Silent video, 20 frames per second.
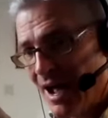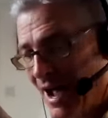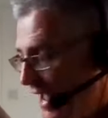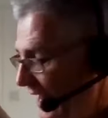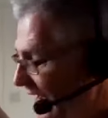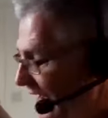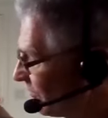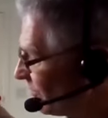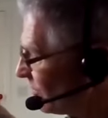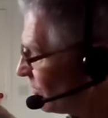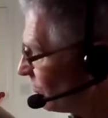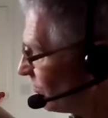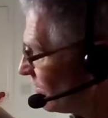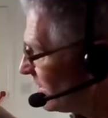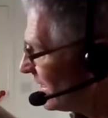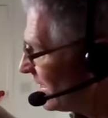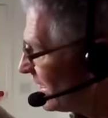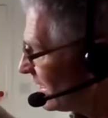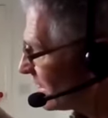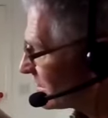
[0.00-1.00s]
And if you've
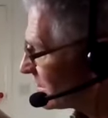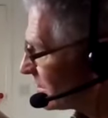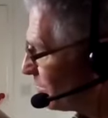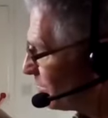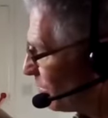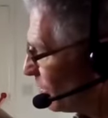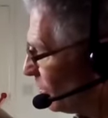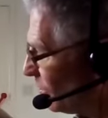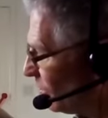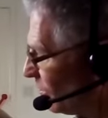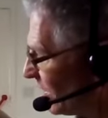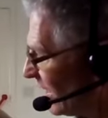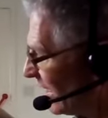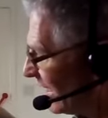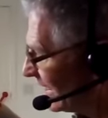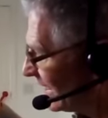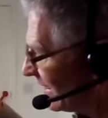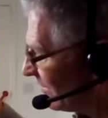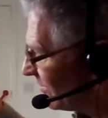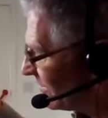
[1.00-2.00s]
really explored that
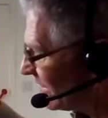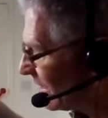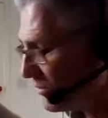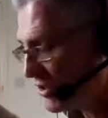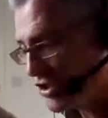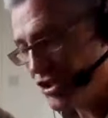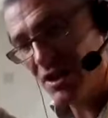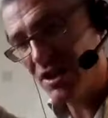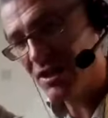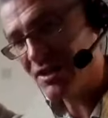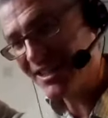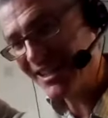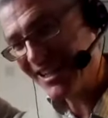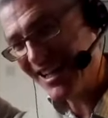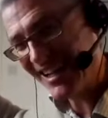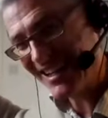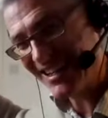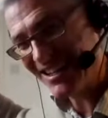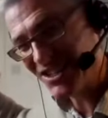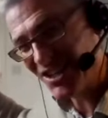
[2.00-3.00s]
and given them a chance to
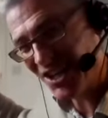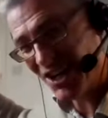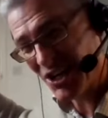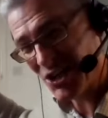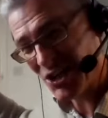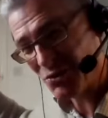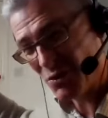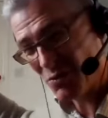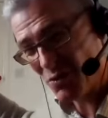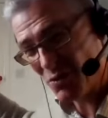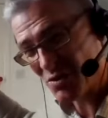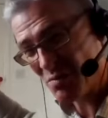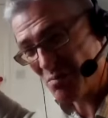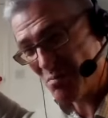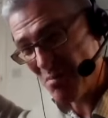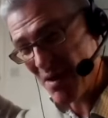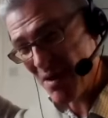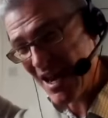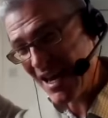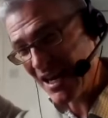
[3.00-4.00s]
get in touch with what's
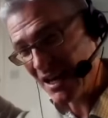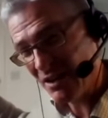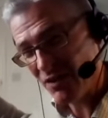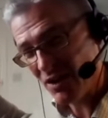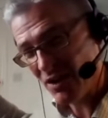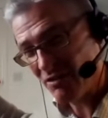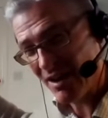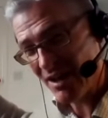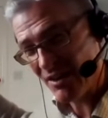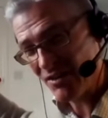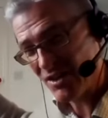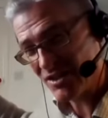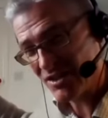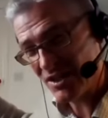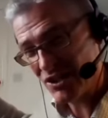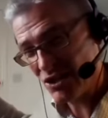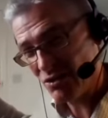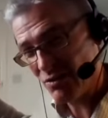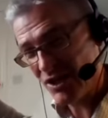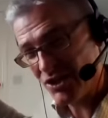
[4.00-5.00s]
meaningful around this
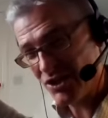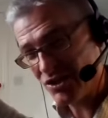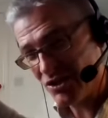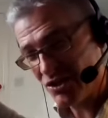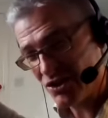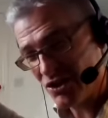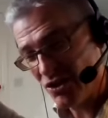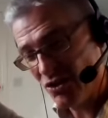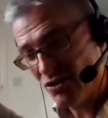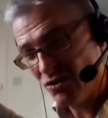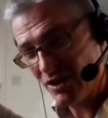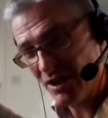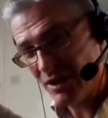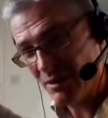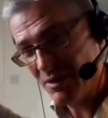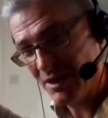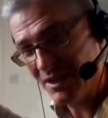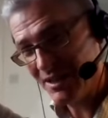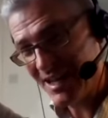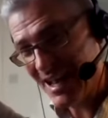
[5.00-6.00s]
situation to them
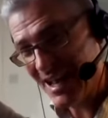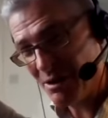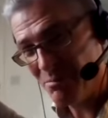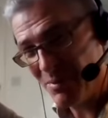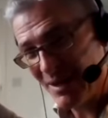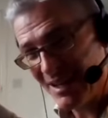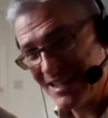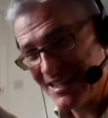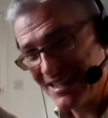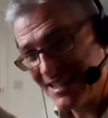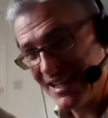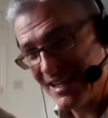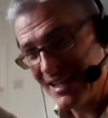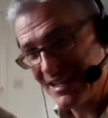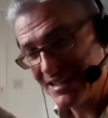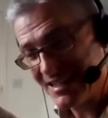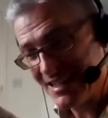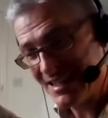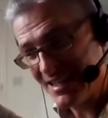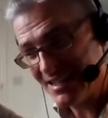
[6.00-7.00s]
and how big a deal
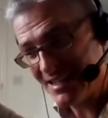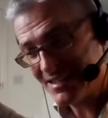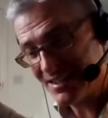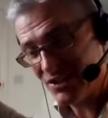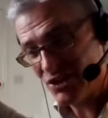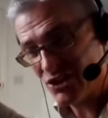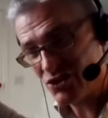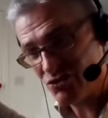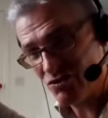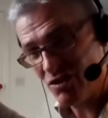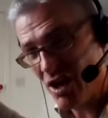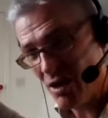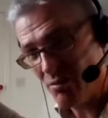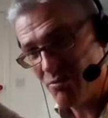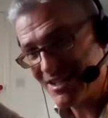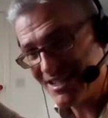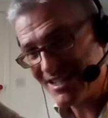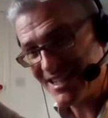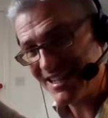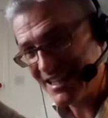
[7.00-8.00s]
it is, and the drama
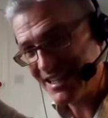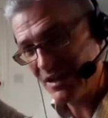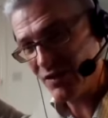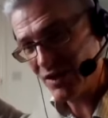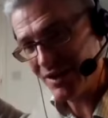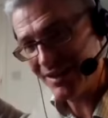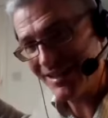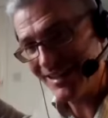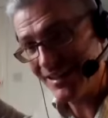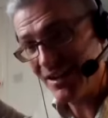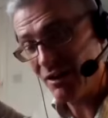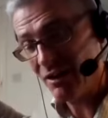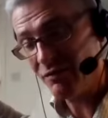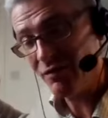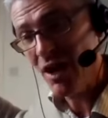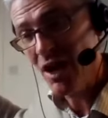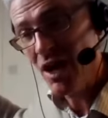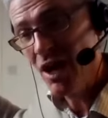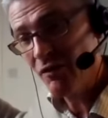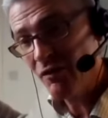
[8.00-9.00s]
is significant enough
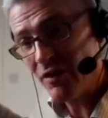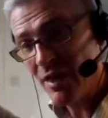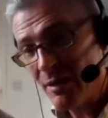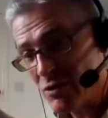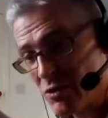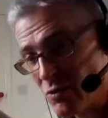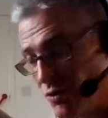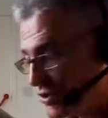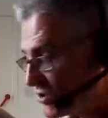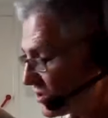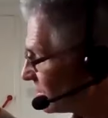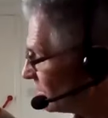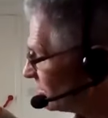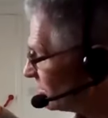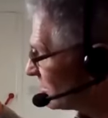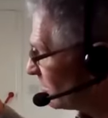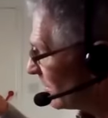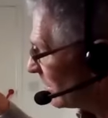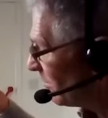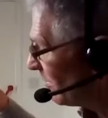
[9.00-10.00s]
for them to want to do
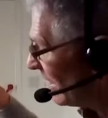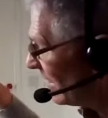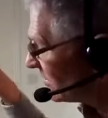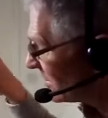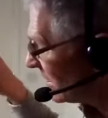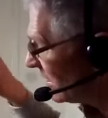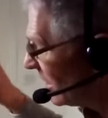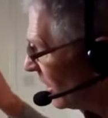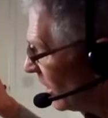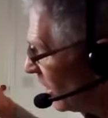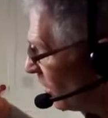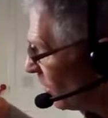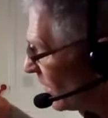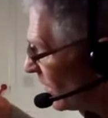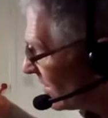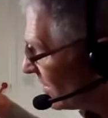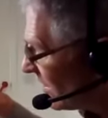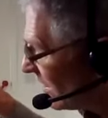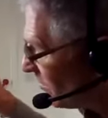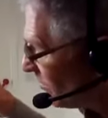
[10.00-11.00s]
something about it, we
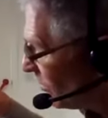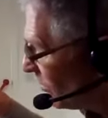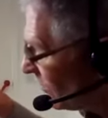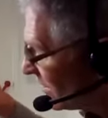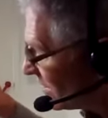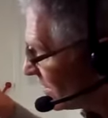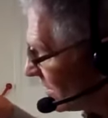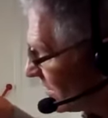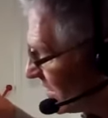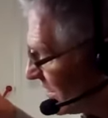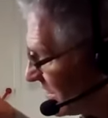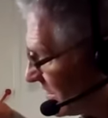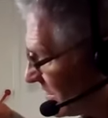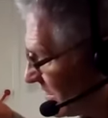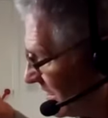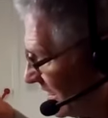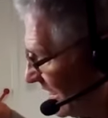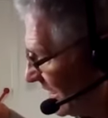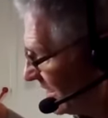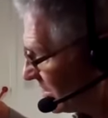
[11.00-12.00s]
can then move into this
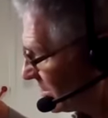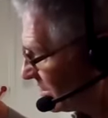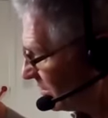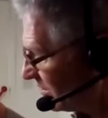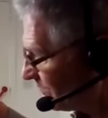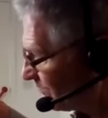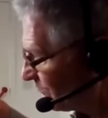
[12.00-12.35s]
stage,